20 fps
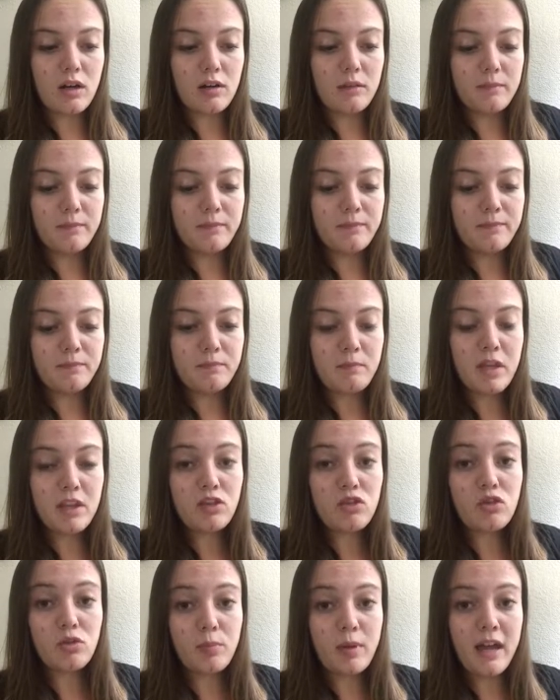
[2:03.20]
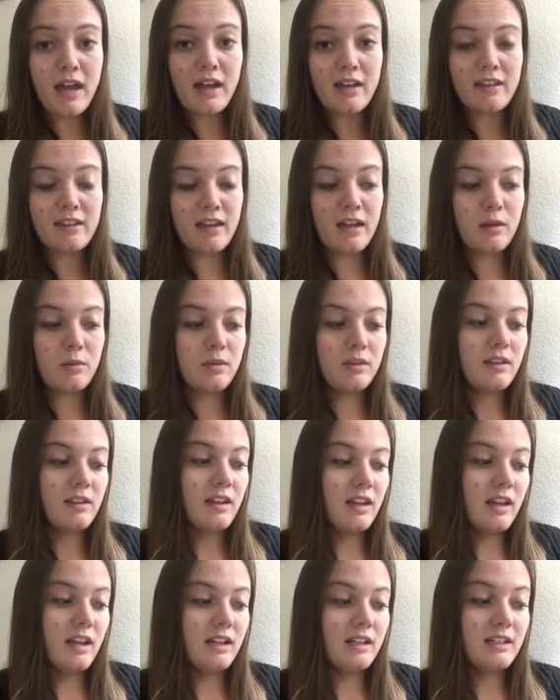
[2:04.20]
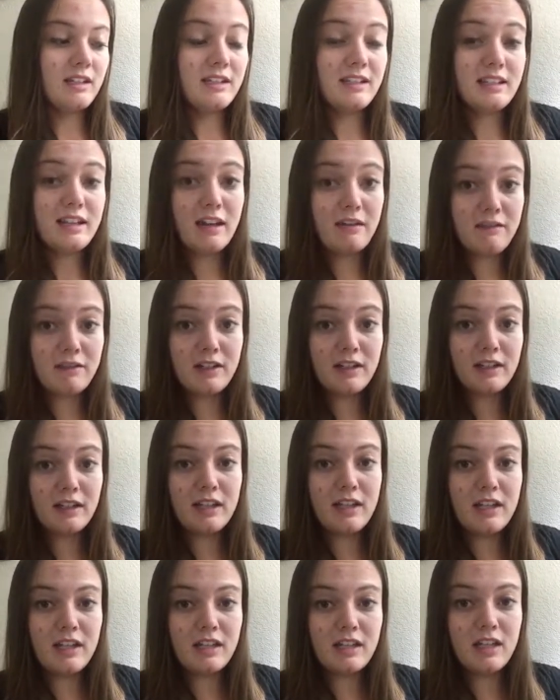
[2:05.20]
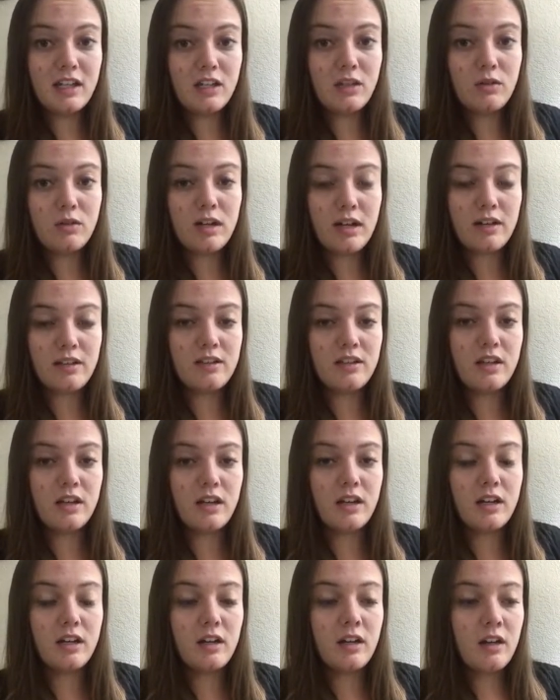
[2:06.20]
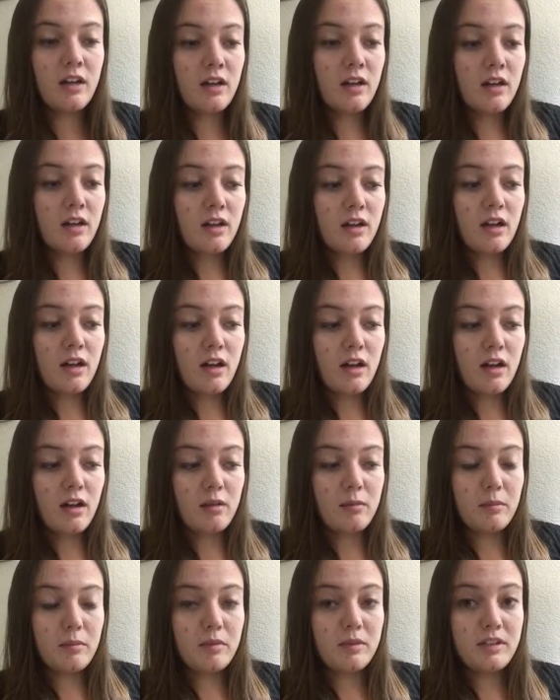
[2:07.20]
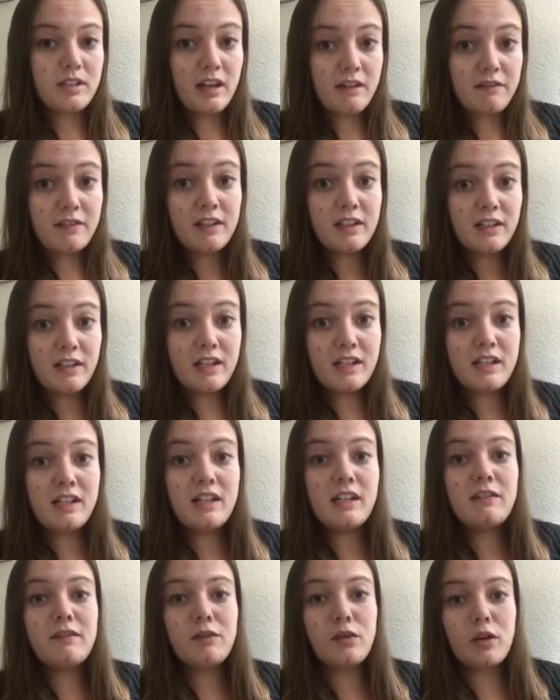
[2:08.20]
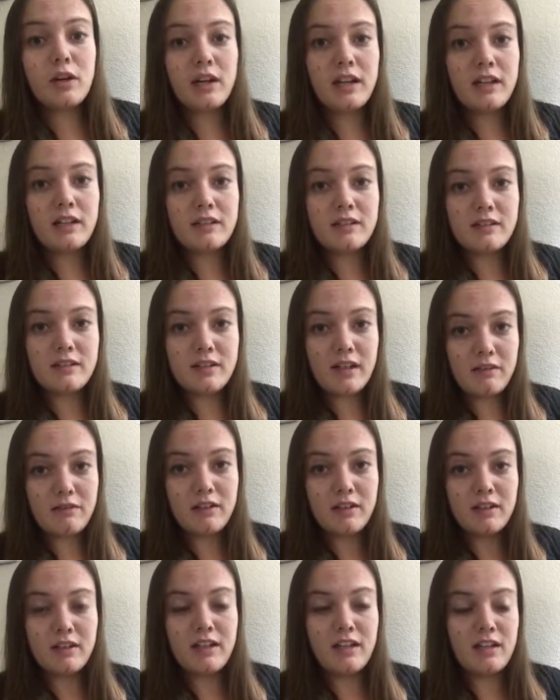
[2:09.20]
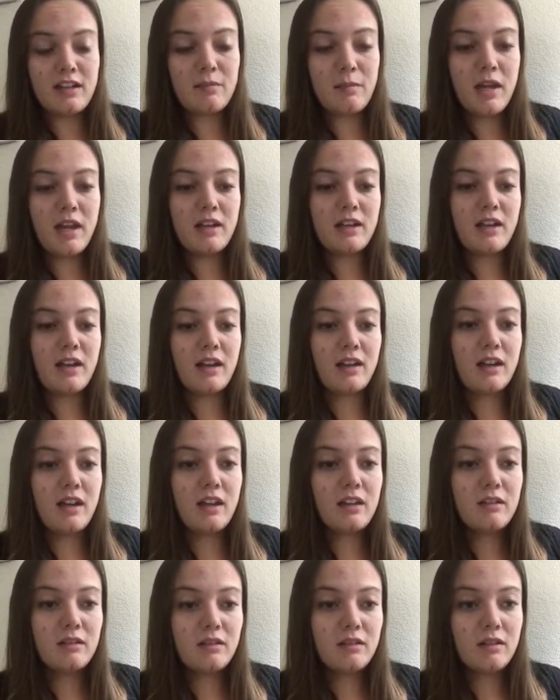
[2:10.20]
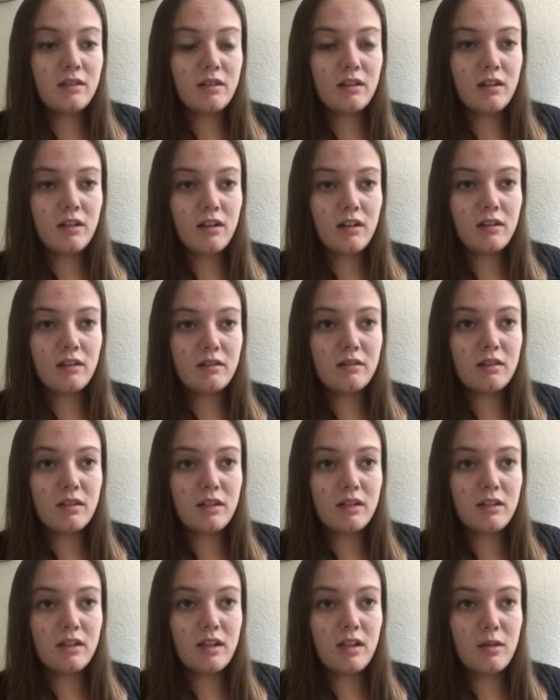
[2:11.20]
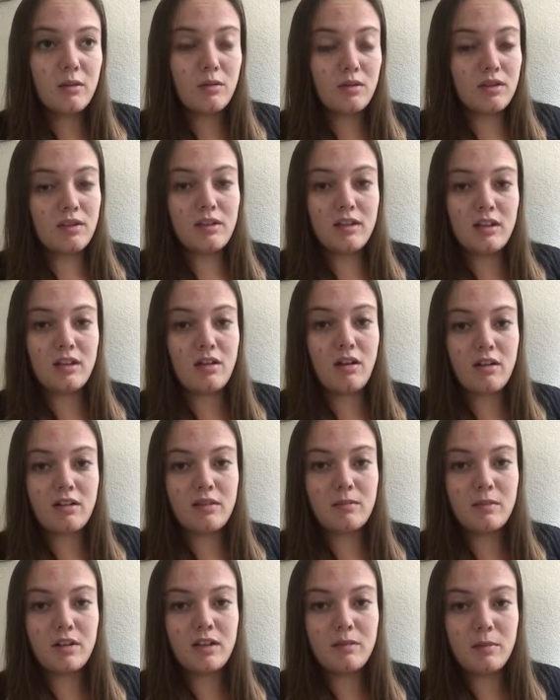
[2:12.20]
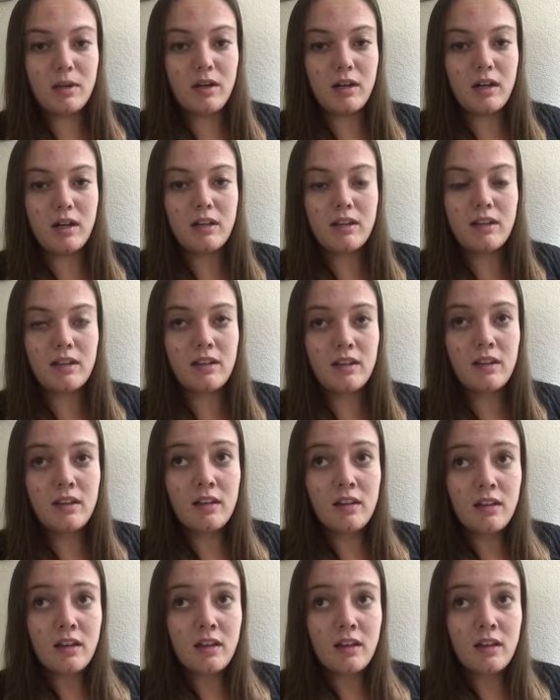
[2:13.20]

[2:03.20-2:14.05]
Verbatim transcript: um, menstrual pads, I would say definitely continue next year. Um, definitely a need for it. Definitely expand on it. Uh, it was an awesome experience